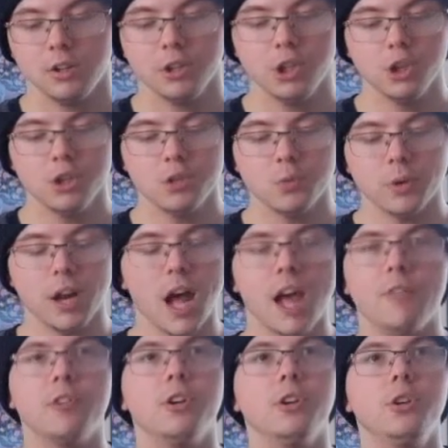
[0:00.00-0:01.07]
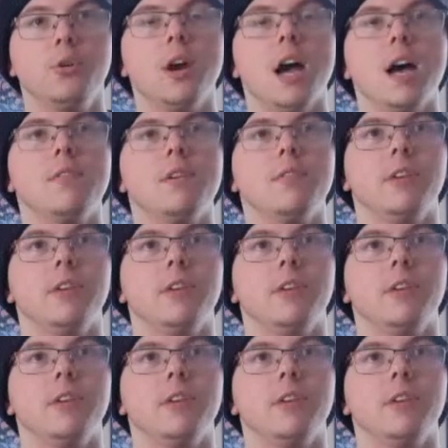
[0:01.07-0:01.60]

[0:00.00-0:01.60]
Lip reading: Use whatever you have